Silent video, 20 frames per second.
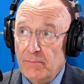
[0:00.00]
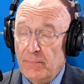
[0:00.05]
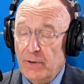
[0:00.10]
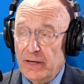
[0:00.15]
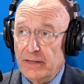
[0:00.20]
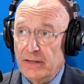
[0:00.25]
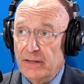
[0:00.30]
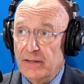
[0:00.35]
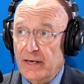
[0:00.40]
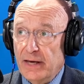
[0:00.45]

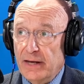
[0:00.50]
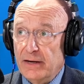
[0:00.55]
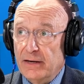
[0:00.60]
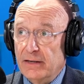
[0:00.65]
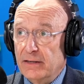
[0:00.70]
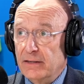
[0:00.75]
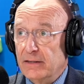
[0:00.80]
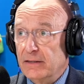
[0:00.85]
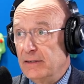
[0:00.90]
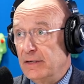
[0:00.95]
but
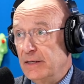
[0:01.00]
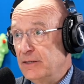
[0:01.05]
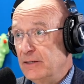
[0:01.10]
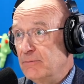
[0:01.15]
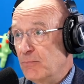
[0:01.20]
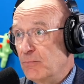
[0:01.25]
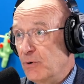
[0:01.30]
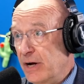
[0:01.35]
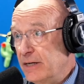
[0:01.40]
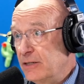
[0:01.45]
then need
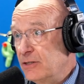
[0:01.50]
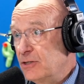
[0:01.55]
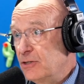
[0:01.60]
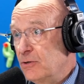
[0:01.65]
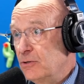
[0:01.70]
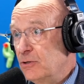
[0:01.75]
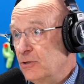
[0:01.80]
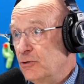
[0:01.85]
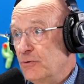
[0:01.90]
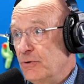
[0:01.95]
brain
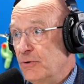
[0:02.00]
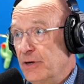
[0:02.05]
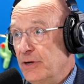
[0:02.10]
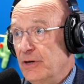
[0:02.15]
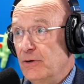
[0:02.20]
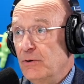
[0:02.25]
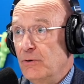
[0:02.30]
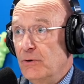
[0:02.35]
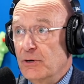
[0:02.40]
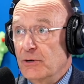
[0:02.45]
surgery
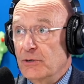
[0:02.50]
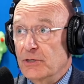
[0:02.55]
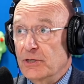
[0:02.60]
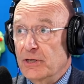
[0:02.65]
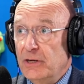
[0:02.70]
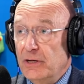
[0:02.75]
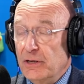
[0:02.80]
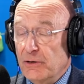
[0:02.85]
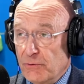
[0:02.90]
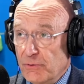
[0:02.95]
in order to
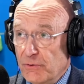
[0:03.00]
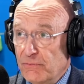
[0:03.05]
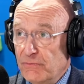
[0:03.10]
clear